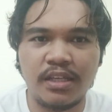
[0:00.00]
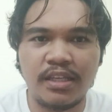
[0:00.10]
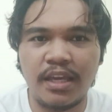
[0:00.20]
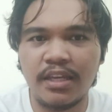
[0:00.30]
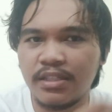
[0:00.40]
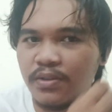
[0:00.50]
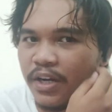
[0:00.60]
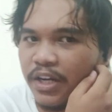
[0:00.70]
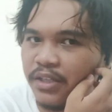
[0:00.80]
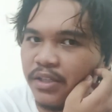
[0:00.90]
case,
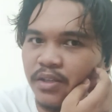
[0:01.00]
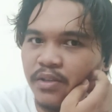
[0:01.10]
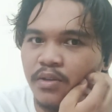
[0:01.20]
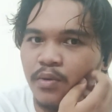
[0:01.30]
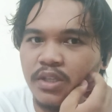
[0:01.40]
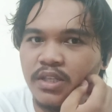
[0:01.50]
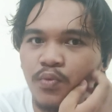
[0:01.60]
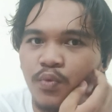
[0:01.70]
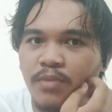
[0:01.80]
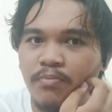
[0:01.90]
right? It
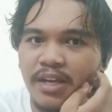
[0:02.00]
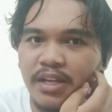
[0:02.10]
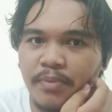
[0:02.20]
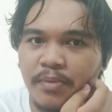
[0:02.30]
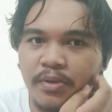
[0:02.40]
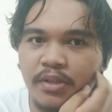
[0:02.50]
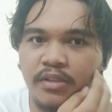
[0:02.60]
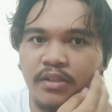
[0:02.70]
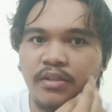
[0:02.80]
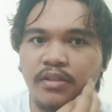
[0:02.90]
wasn't win by the people.
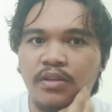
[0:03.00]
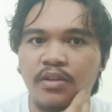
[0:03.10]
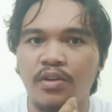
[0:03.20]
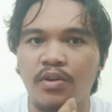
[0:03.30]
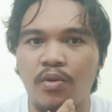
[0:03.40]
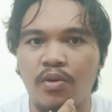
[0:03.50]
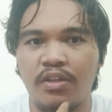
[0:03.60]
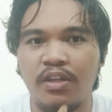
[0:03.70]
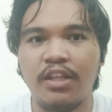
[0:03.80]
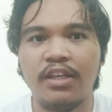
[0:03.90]

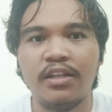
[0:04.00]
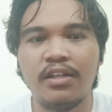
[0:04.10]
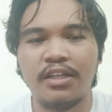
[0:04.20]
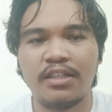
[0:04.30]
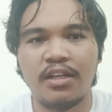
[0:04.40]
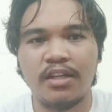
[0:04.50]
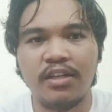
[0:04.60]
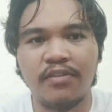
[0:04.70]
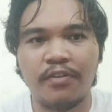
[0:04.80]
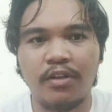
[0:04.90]
There's a
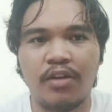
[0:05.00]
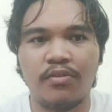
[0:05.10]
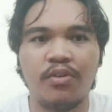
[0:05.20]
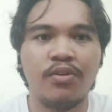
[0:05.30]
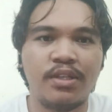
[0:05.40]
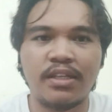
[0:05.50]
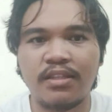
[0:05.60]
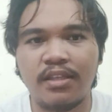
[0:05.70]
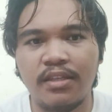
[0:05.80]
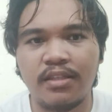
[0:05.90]
legal fallout. No
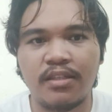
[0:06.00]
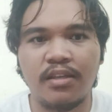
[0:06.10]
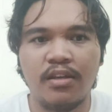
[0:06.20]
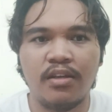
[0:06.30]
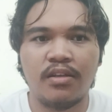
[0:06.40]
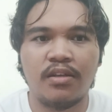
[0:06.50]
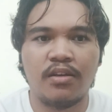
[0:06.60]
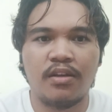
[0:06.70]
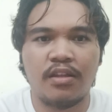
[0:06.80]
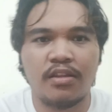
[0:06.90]
justice.
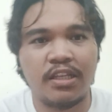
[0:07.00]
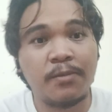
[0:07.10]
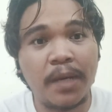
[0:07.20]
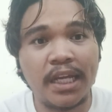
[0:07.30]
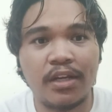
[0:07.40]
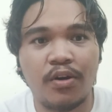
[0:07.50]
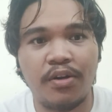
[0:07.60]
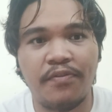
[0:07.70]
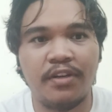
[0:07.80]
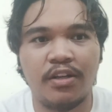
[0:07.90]
Despite the
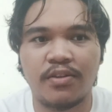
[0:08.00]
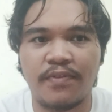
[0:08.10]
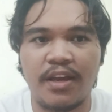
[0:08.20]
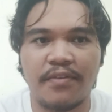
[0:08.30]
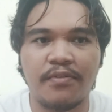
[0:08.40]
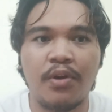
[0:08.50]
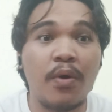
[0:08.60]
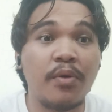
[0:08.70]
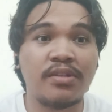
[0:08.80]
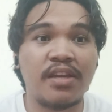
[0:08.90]
horrific loss of life, no
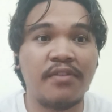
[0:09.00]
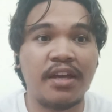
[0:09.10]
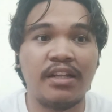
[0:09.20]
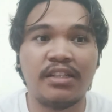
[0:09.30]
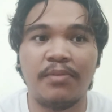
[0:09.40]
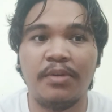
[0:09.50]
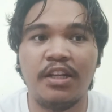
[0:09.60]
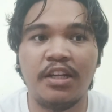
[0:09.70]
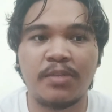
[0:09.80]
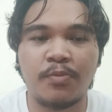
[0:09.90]
one was ever held
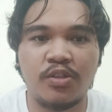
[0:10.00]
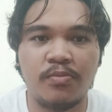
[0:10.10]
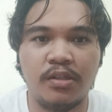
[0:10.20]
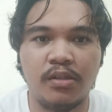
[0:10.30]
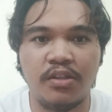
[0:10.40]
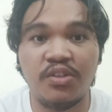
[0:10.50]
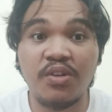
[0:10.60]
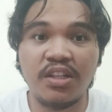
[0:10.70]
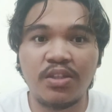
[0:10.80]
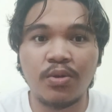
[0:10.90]
criminally responsible. A
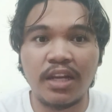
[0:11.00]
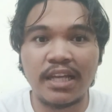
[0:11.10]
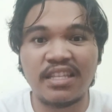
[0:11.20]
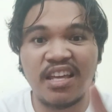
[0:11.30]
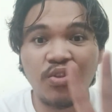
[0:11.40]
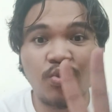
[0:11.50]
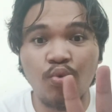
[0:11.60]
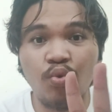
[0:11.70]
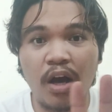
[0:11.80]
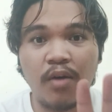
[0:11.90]
jury took less than
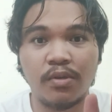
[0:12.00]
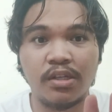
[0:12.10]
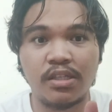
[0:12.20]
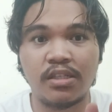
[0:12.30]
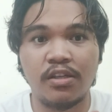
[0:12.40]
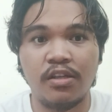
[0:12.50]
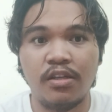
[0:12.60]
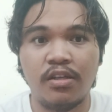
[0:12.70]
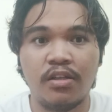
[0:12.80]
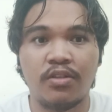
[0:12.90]
2 hours
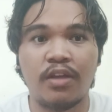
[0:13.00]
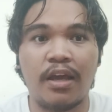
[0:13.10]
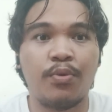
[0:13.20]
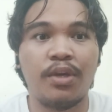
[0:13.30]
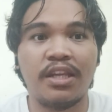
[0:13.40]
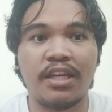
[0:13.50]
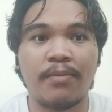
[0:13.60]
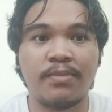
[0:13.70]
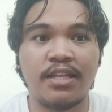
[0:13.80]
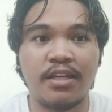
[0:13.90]
to acquit the
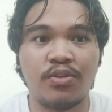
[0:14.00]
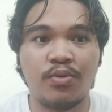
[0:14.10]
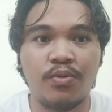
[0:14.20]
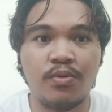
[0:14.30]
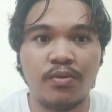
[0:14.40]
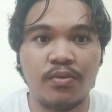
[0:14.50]
captain and crew,